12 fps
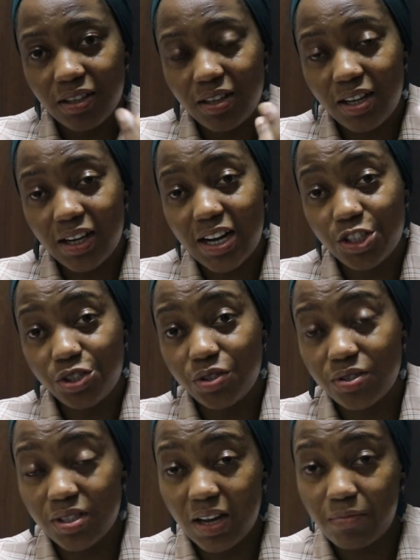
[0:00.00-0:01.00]
they cash
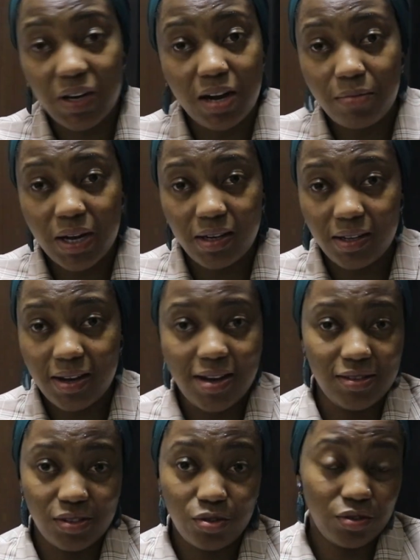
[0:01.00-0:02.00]
you some kamani, guys.